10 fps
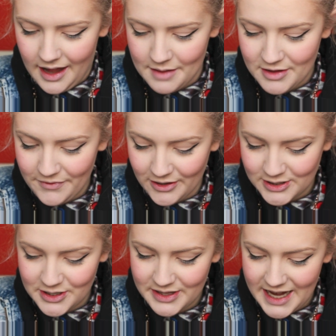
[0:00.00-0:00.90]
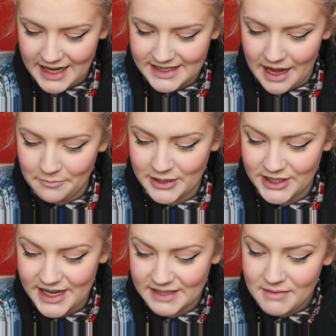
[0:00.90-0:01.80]
I move on to the next step,
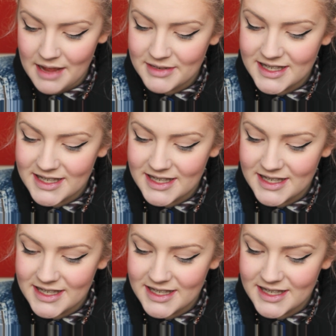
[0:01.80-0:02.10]
which is my